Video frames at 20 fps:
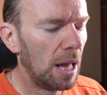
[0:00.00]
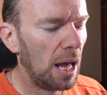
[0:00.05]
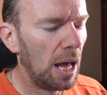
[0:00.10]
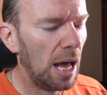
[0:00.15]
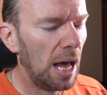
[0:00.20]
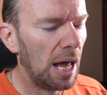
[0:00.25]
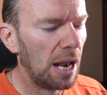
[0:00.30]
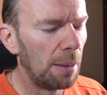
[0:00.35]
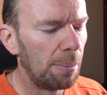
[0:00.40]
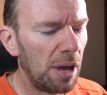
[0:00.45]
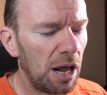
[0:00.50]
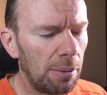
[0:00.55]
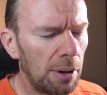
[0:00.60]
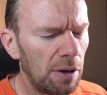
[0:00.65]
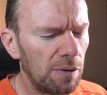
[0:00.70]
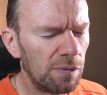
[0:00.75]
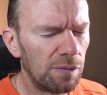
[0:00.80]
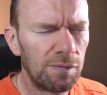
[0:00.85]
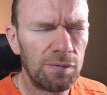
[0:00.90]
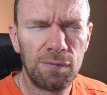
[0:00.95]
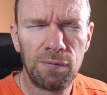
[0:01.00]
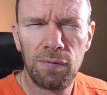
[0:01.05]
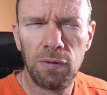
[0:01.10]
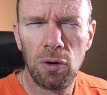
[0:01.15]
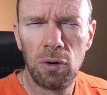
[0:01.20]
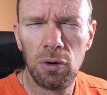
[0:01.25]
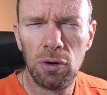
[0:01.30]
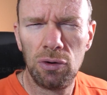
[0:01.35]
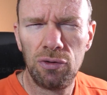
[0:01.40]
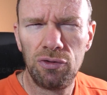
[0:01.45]
And I paid about
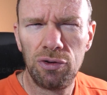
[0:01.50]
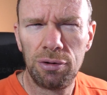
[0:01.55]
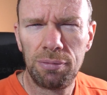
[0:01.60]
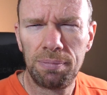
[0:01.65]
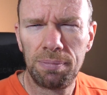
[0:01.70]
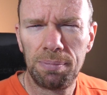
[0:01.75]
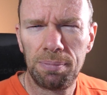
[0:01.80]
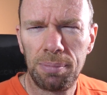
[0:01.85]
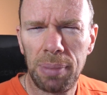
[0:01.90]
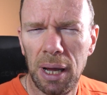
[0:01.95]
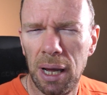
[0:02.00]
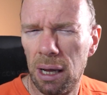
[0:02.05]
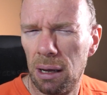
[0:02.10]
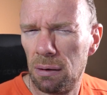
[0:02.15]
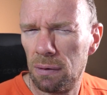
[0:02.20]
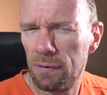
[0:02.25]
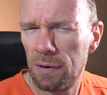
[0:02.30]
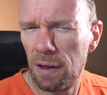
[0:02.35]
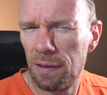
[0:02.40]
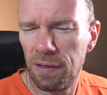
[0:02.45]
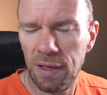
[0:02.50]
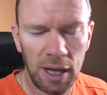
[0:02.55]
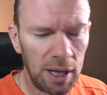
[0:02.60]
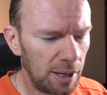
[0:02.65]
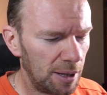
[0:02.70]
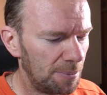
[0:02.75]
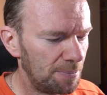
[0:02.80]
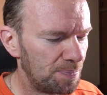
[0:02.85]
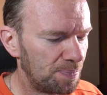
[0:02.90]
£400, I think.